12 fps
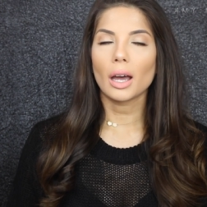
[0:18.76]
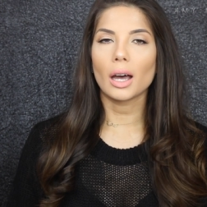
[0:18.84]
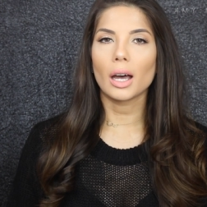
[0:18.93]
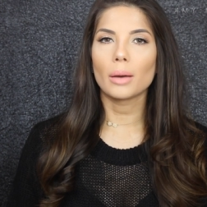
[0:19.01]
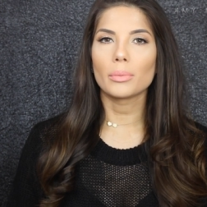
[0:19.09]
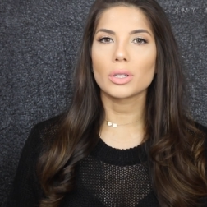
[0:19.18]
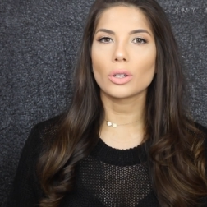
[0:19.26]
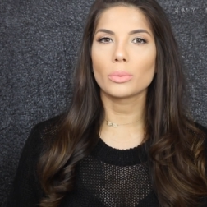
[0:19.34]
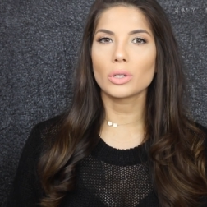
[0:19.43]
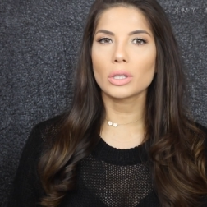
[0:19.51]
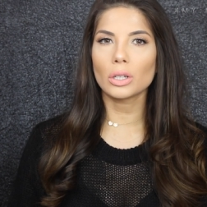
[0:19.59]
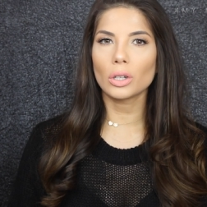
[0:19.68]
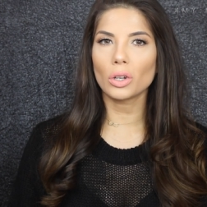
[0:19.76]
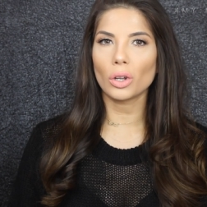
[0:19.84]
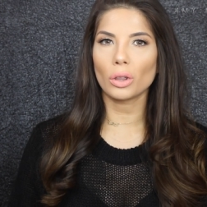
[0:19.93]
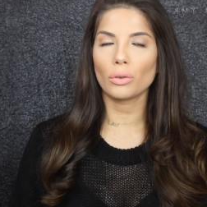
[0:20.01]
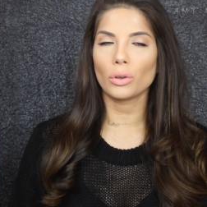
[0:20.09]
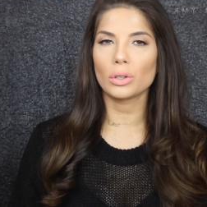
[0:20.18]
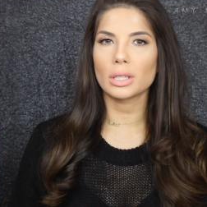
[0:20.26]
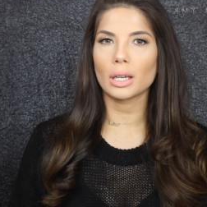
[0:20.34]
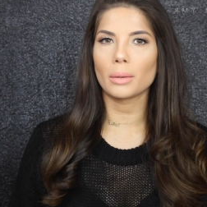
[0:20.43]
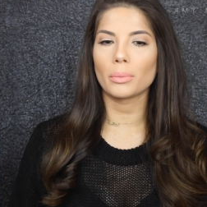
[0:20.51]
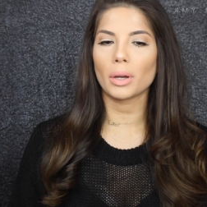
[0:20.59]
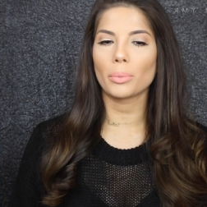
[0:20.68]
So I'm just gonna go through
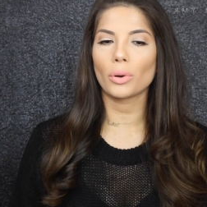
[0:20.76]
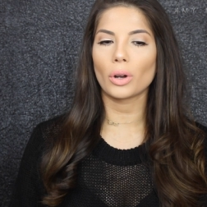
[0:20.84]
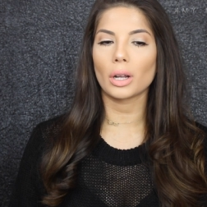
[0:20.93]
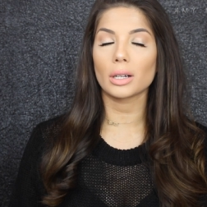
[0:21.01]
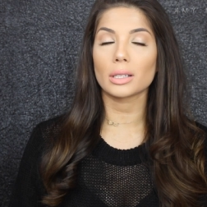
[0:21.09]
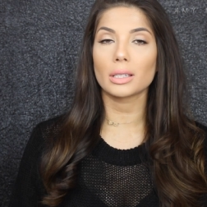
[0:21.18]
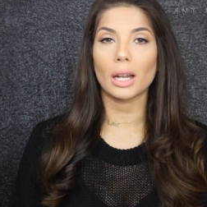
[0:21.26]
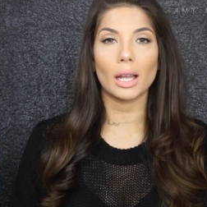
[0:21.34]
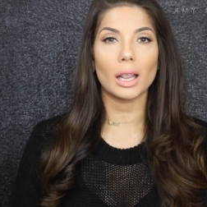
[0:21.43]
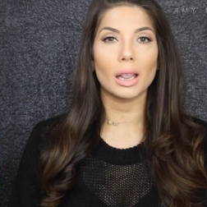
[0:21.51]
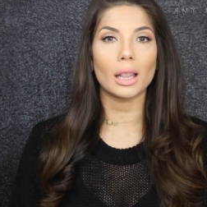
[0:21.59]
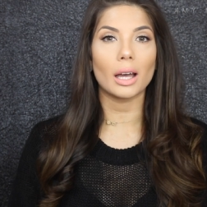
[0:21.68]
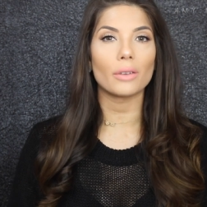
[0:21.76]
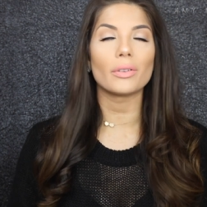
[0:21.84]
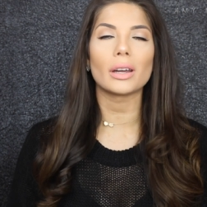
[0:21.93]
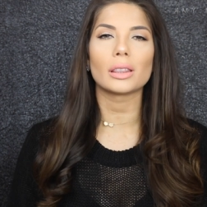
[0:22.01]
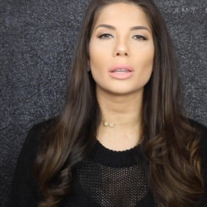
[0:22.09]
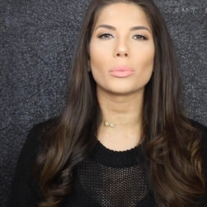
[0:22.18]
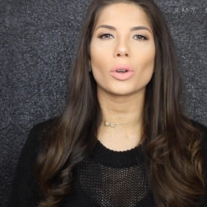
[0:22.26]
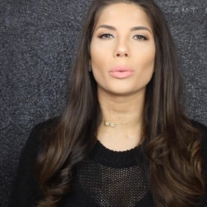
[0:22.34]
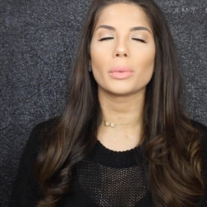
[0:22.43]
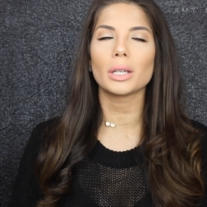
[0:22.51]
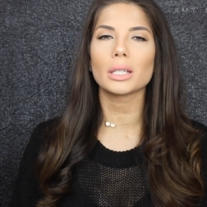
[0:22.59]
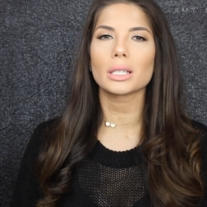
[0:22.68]
some products that I love at the
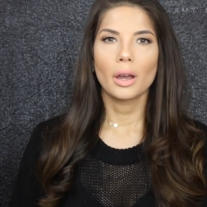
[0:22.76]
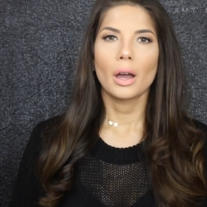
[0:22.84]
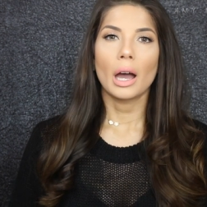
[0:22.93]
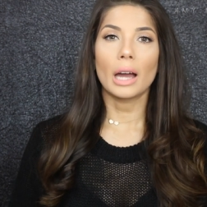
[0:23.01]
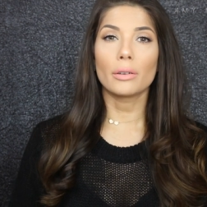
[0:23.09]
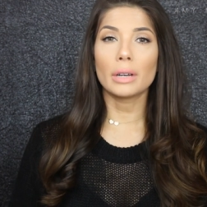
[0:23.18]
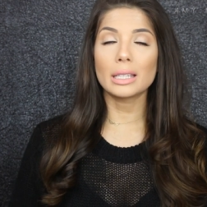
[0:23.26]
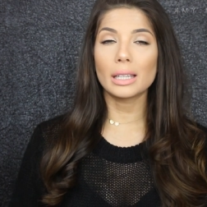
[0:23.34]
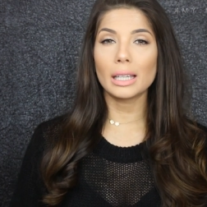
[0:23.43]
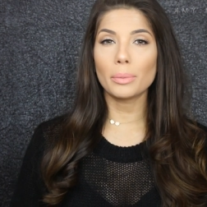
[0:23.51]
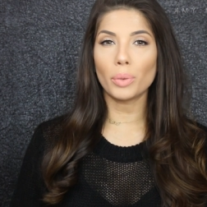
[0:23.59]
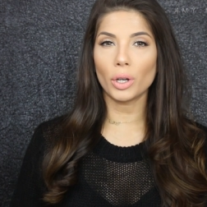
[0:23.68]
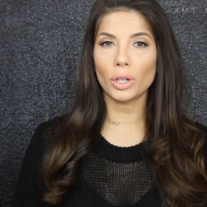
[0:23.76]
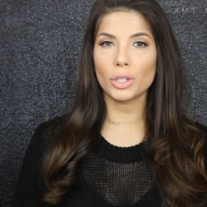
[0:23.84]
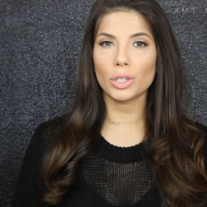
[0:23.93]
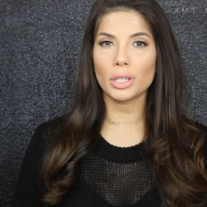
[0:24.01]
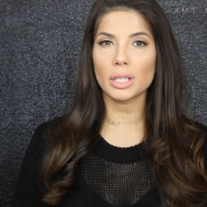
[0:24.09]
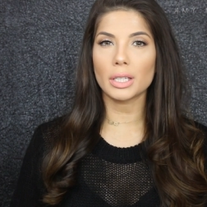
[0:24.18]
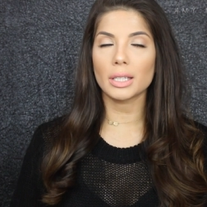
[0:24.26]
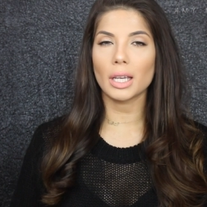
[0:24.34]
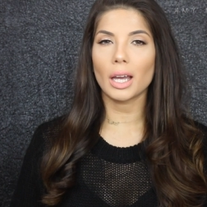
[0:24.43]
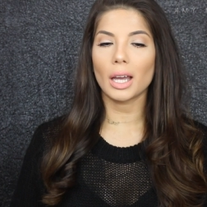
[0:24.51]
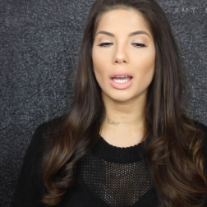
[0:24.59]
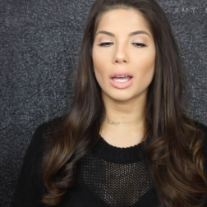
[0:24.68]
moment. I recently purchased
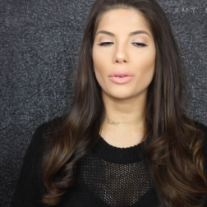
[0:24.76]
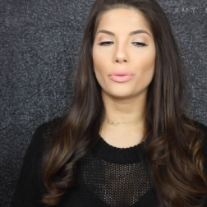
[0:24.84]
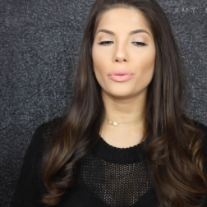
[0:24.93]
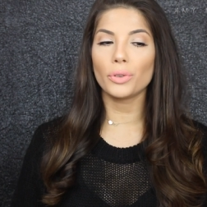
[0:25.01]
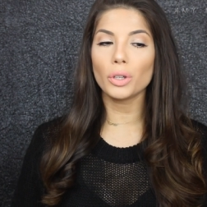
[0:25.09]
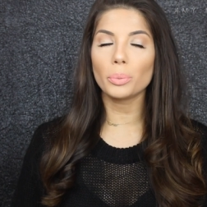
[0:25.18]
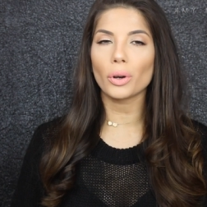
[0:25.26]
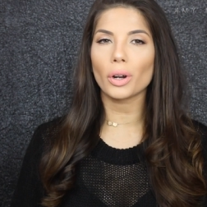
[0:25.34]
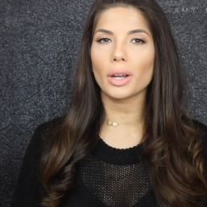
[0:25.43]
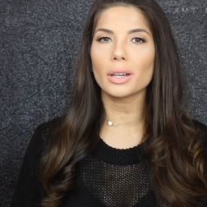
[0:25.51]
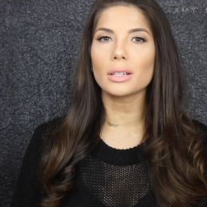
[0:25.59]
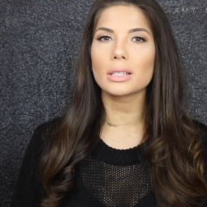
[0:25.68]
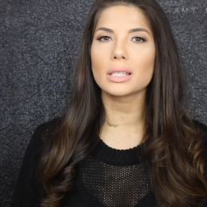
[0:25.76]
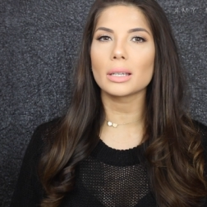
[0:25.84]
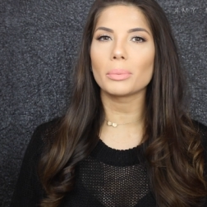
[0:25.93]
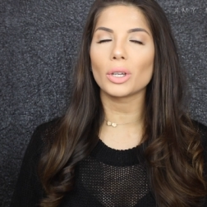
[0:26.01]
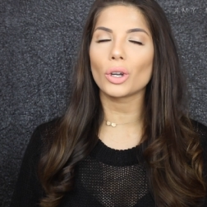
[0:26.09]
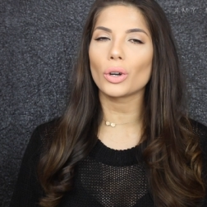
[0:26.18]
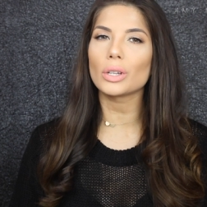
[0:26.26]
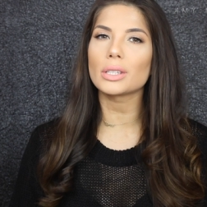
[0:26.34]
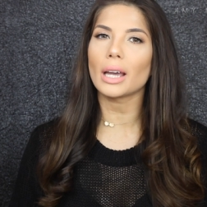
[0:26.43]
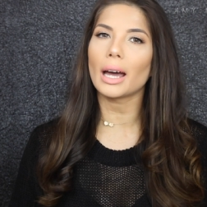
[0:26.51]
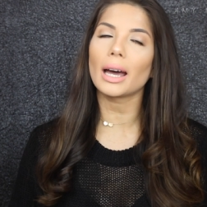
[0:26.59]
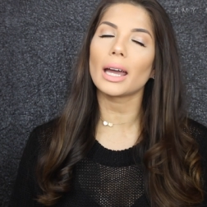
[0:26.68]
a few products
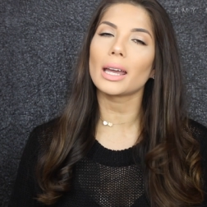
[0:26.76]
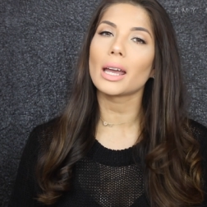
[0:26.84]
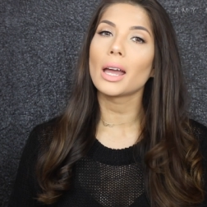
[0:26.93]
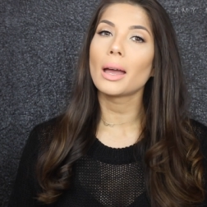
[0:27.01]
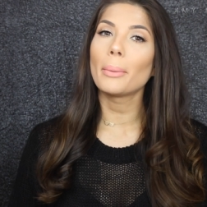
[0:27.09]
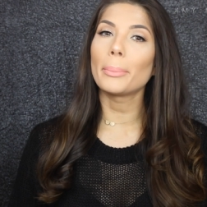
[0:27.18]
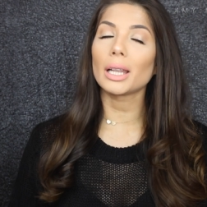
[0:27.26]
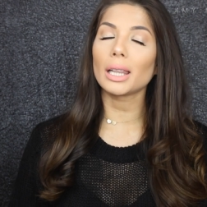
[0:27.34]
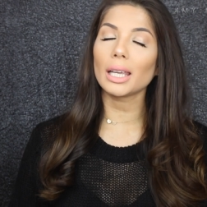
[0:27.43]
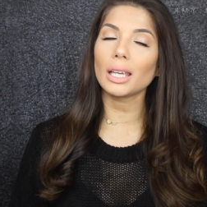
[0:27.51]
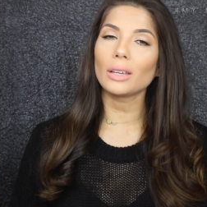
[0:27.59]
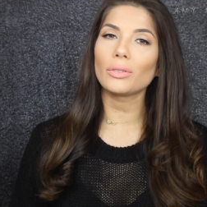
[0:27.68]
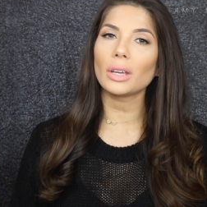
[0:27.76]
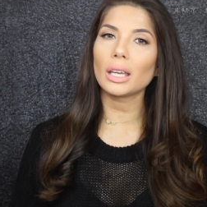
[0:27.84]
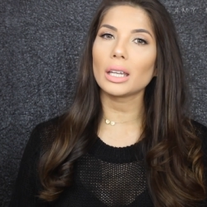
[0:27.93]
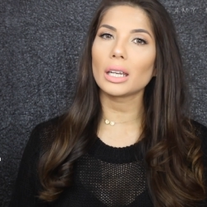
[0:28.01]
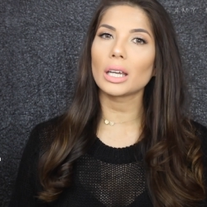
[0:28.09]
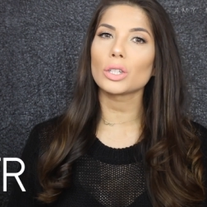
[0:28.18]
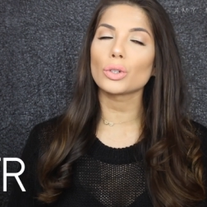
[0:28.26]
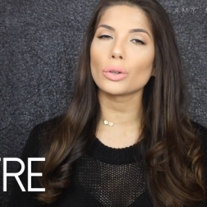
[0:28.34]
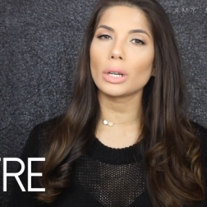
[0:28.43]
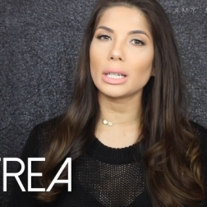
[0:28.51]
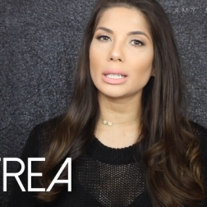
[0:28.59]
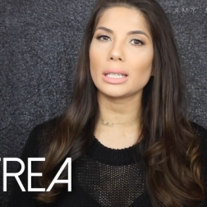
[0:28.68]
because I believe in
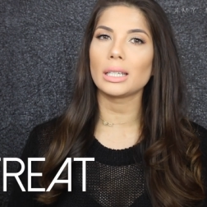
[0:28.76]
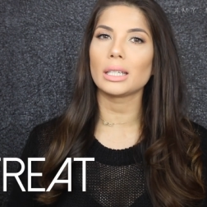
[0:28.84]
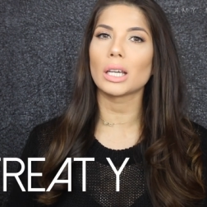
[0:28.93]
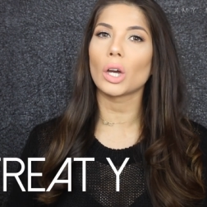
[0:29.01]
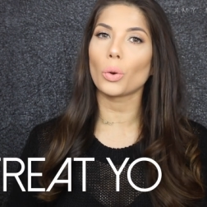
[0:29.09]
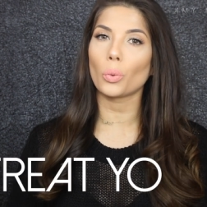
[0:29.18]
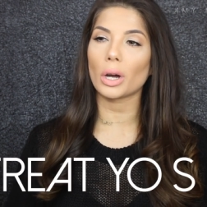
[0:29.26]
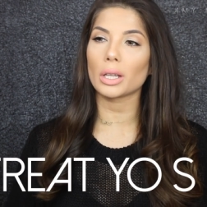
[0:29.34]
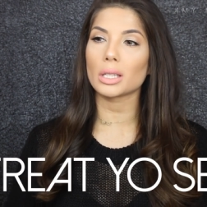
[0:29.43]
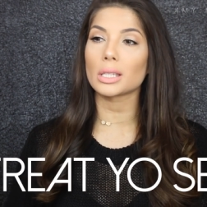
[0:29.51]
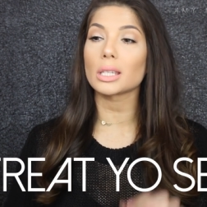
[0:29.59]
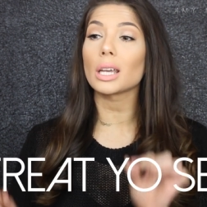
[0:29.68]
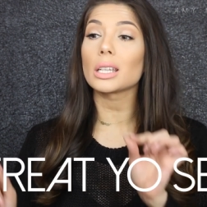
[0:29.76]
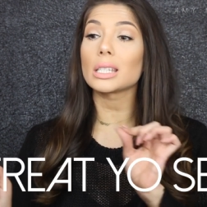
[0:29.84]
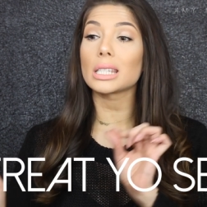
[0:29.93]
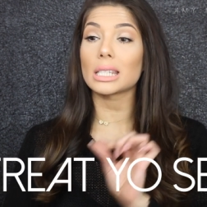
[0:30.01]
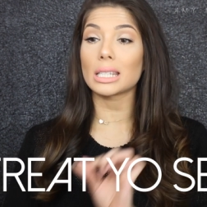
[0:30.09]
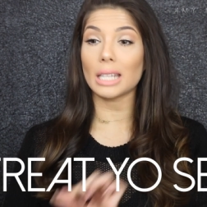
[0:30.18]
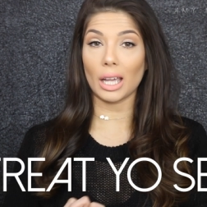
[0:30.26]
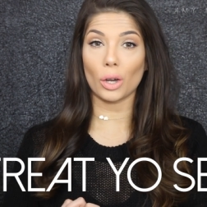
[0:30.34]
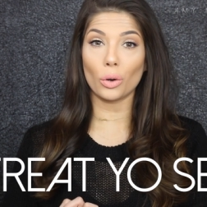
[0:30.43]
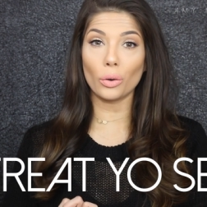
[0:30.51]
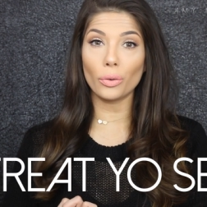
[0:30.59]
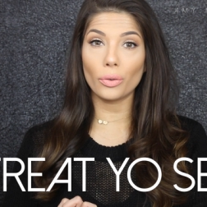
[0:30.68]
treating
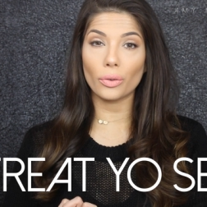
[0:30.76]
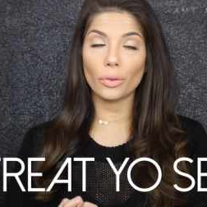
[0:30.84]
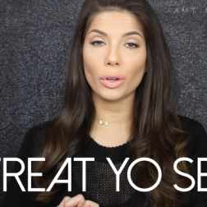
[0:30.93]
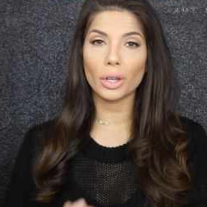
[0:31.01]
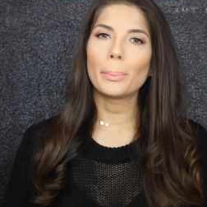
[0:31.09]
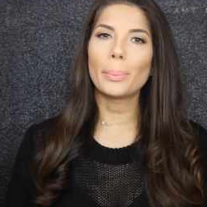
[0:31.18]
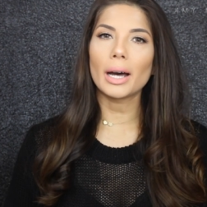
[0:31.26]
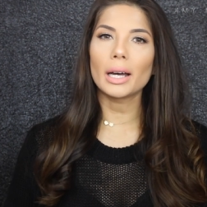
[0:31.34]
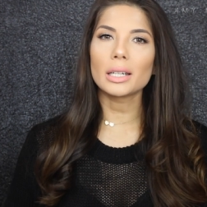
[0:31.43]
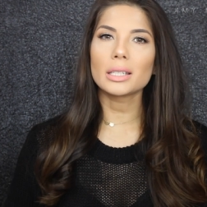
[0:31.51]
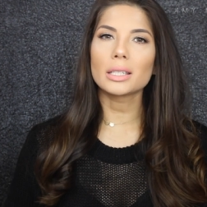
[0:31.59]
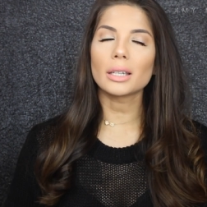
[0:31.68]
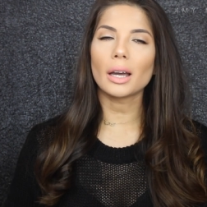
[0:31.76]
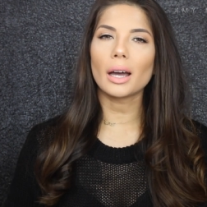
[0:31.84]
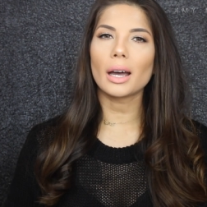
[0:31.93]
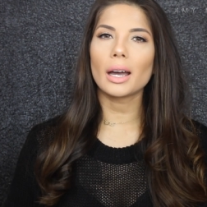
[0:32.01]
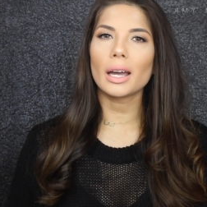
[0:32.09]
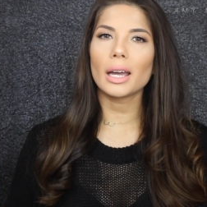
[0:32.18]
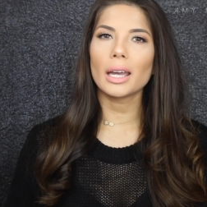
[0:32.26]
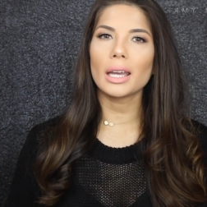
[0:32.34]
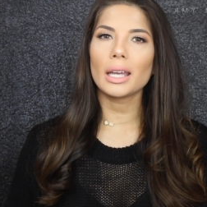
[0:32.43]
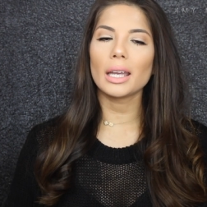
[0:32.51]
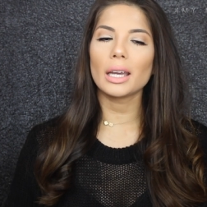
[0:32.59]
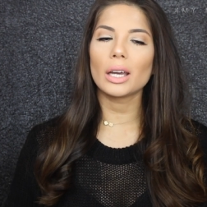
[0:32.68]
oneself, but
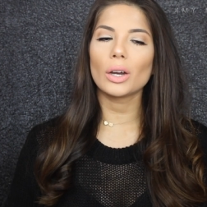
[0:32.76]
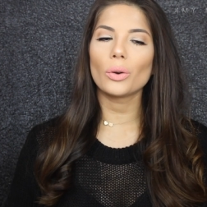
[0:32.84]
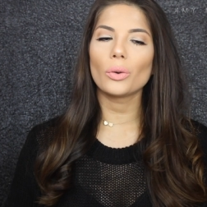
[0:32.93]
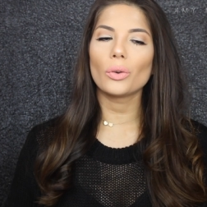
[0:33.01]
I